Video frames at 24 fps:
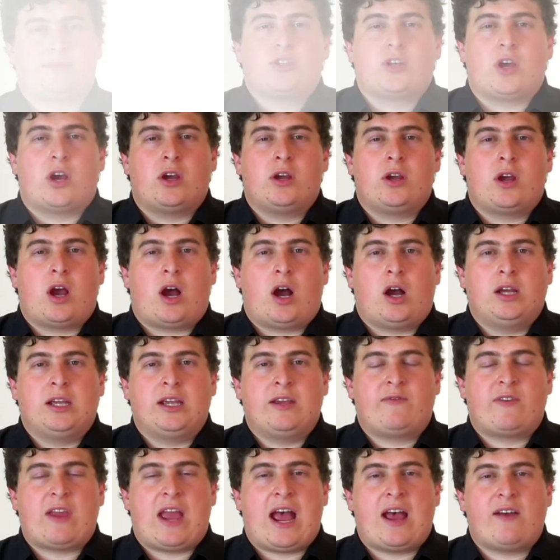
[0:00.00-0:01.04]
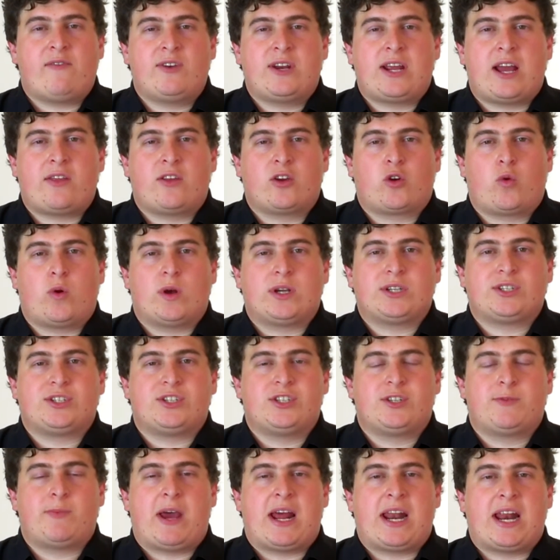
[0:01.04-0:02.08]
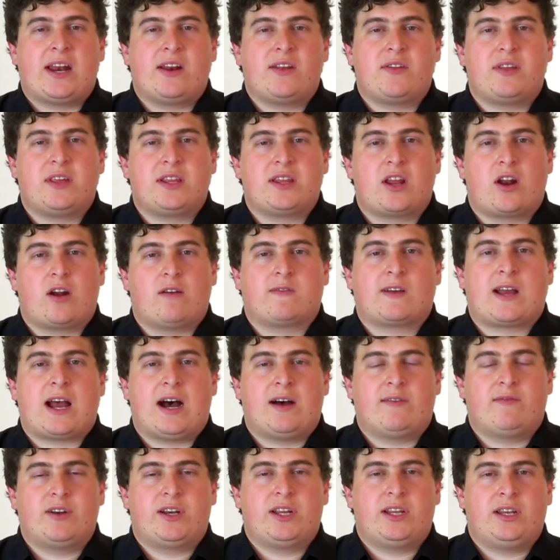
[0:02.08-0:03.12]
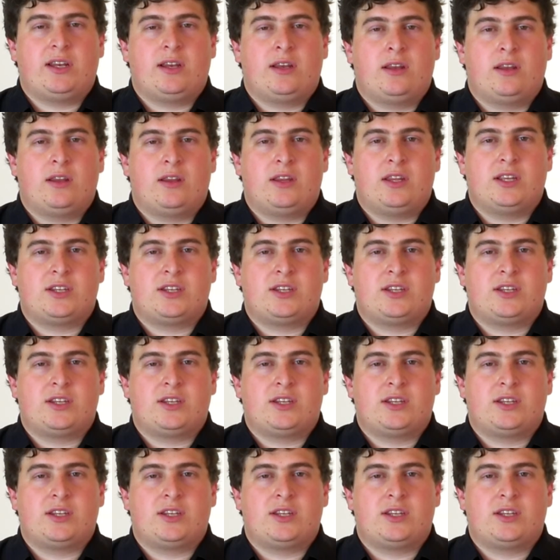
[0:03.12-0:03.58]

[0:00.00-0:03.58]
So if you have any other questions about anything that I've covered in